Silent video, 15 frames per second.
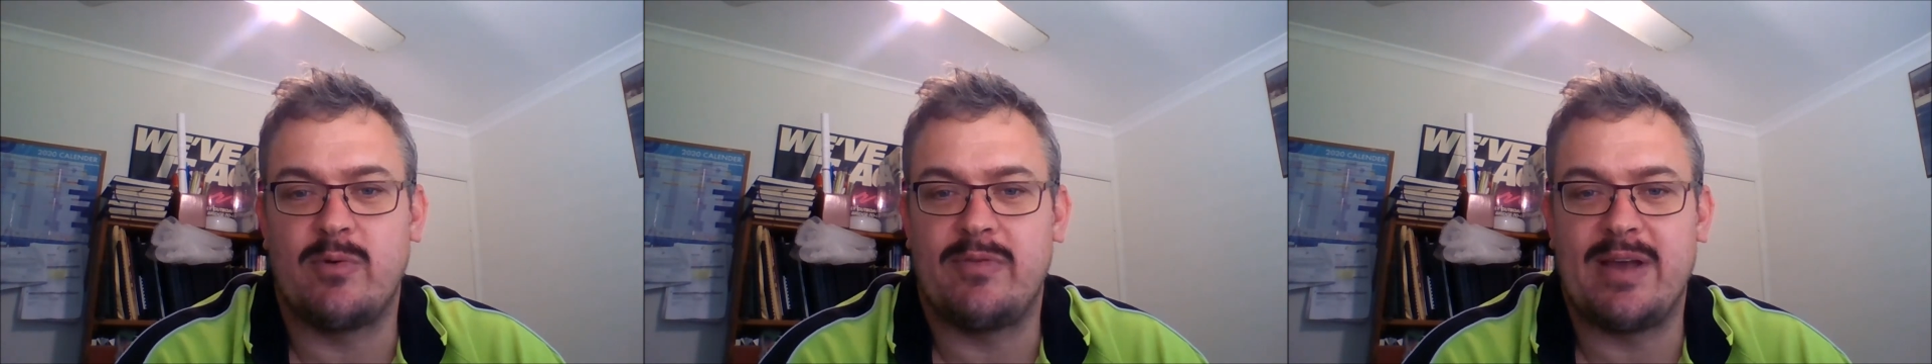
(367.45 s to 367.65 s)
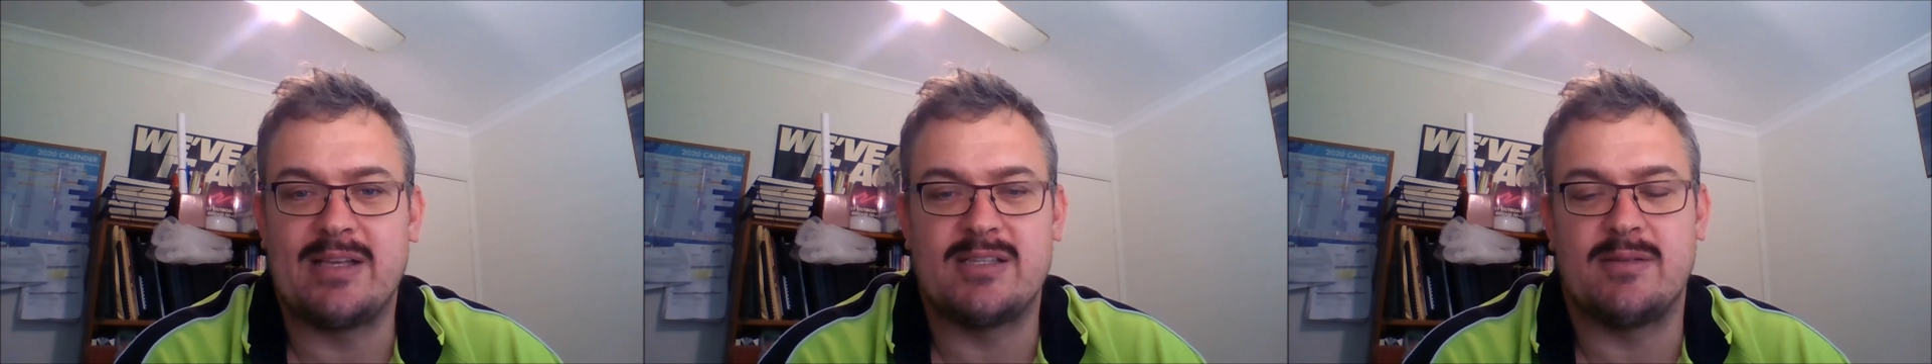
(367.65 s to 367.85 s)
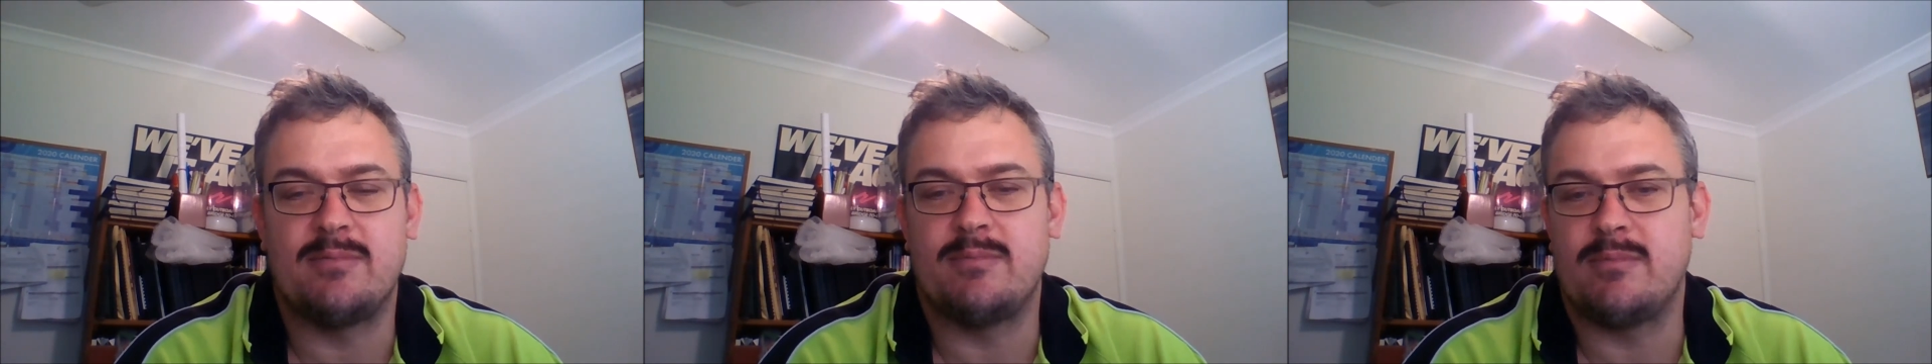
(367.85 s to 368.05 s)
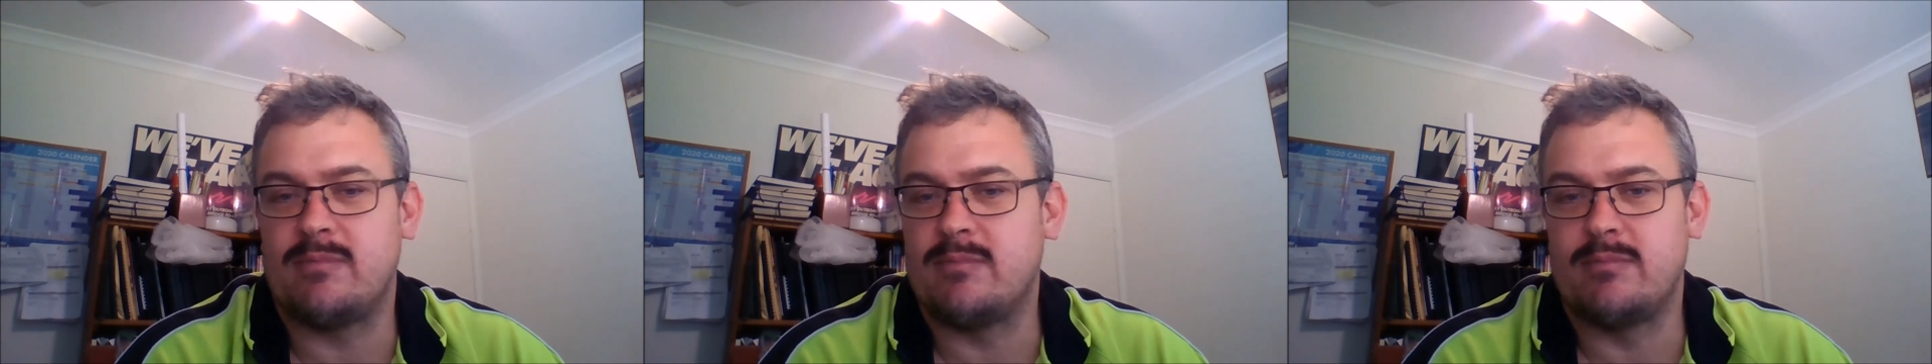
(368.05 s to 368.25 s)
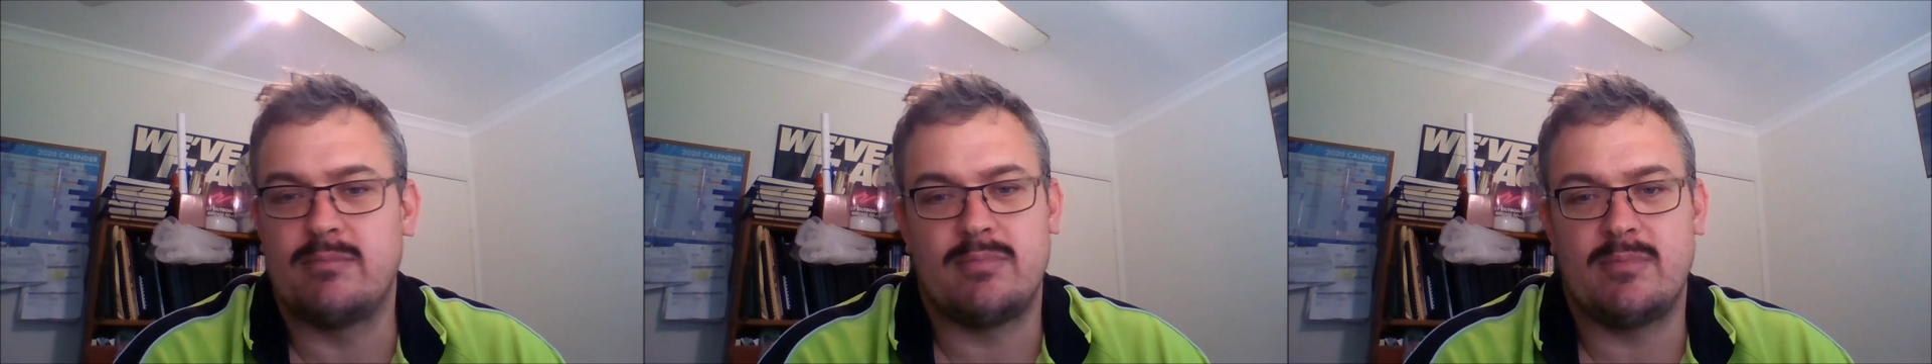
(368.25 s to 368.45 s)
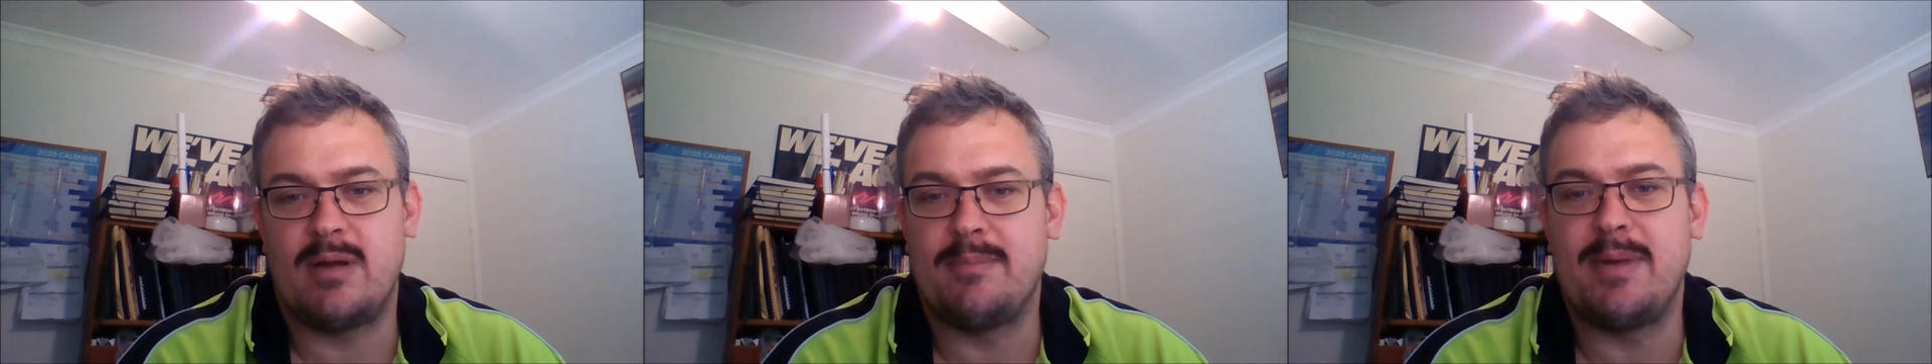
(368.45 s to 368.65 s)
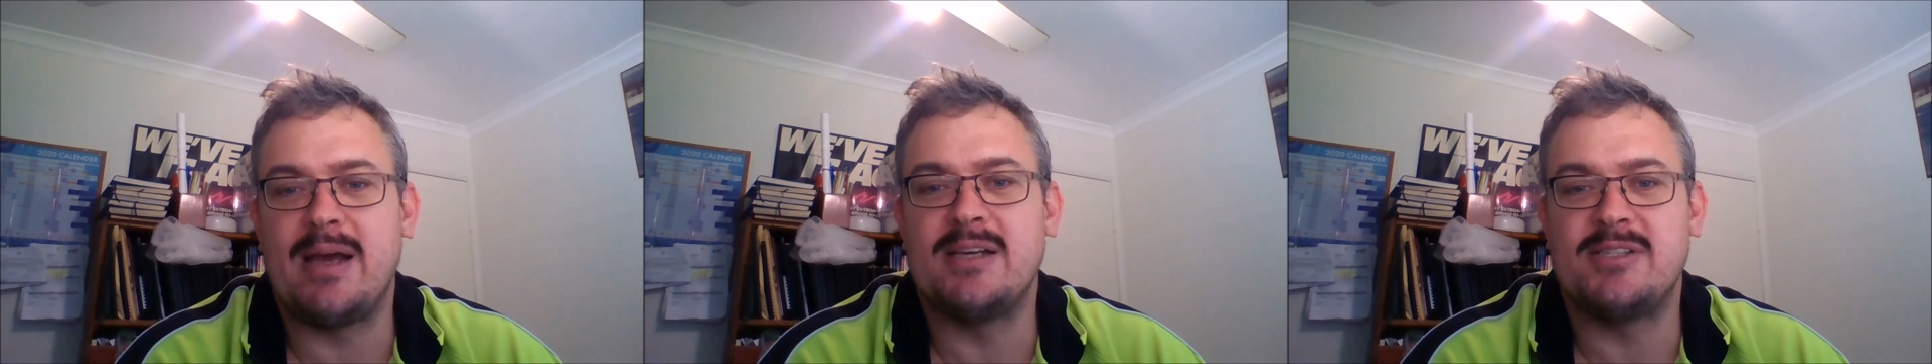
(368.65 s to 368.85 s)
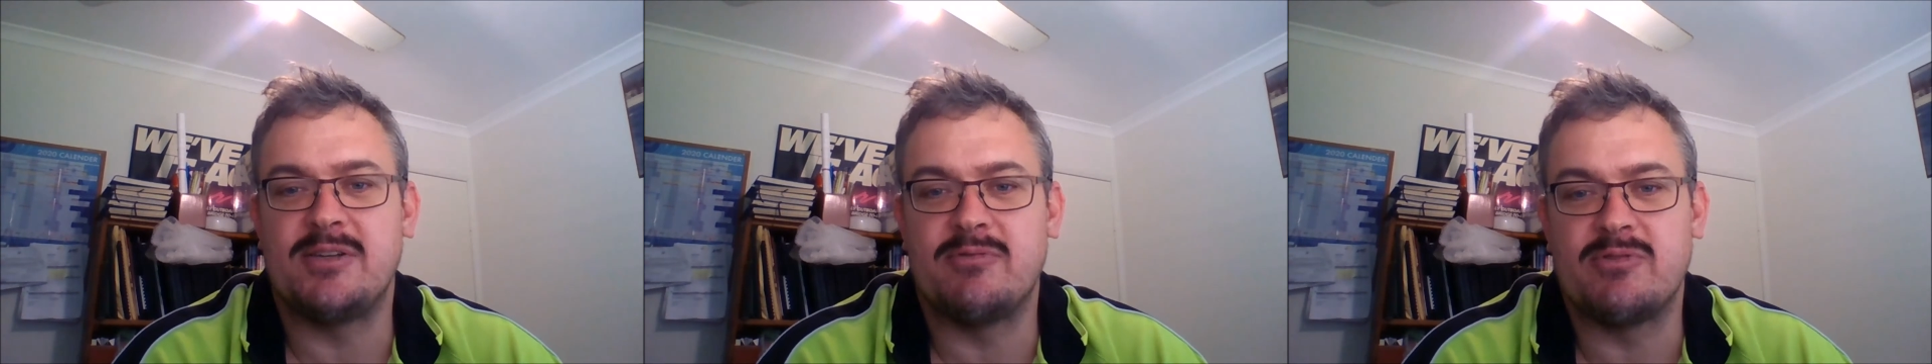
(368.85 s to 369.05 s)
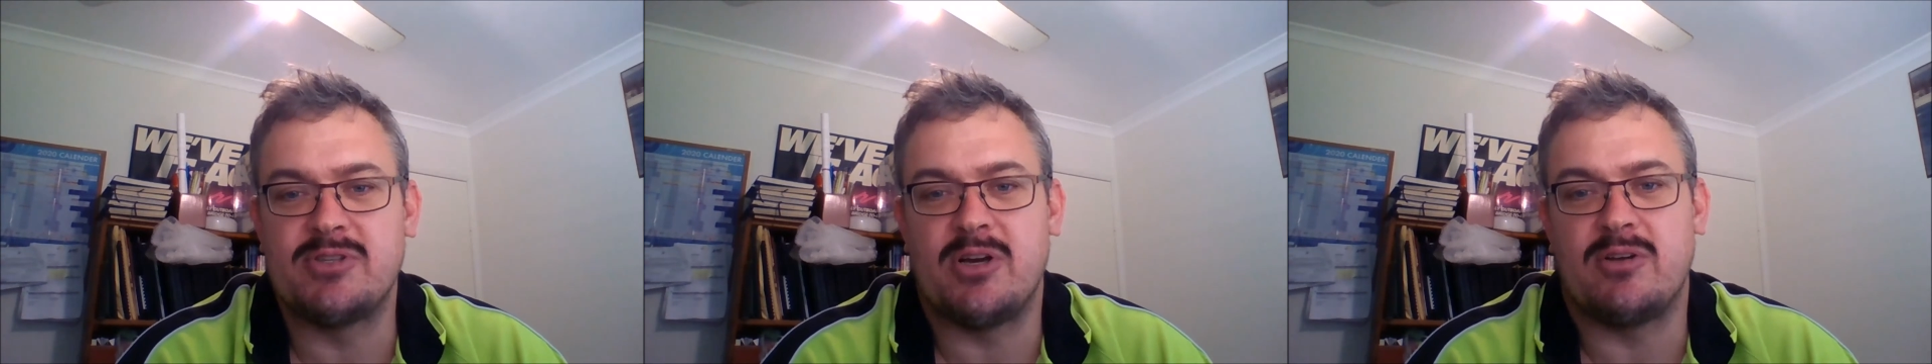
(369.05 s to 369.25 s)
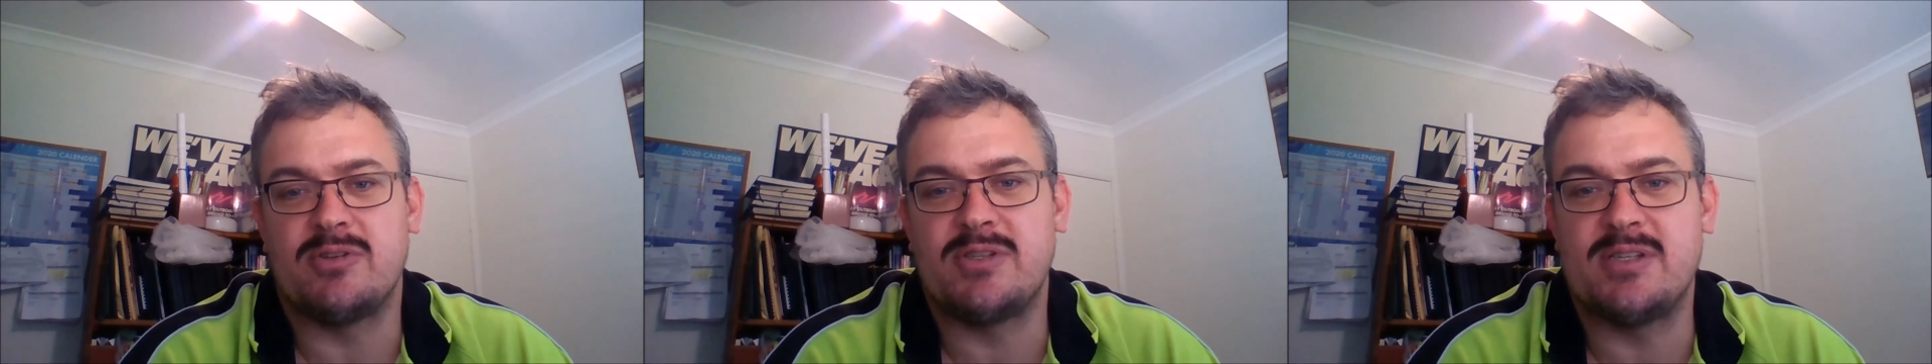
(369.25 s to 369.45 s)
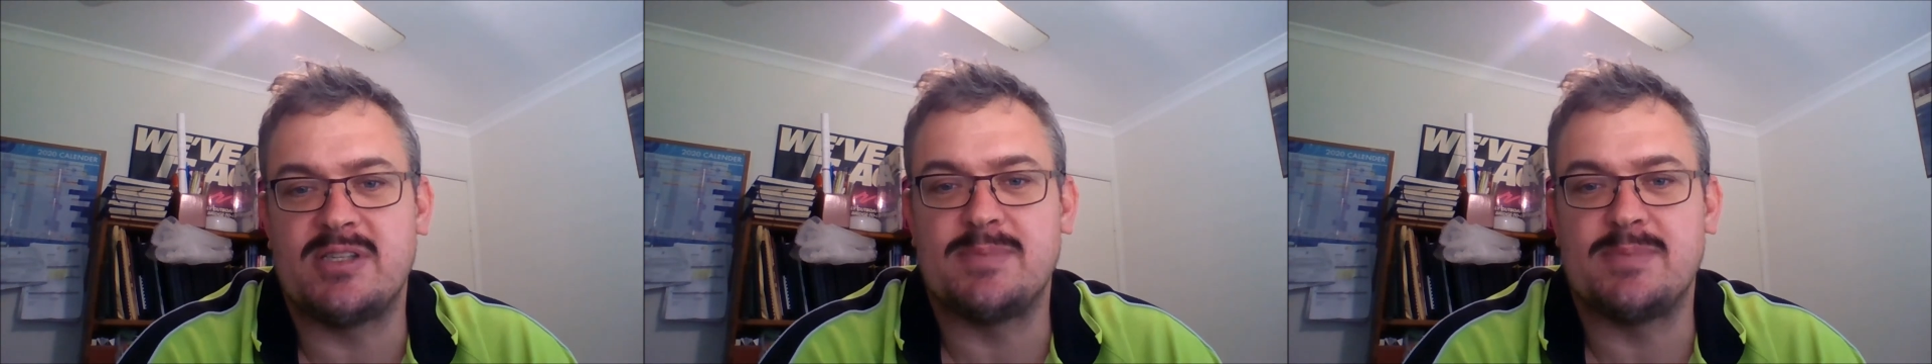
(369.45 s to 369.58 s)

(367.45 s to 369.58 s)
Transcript: We've had some amazing results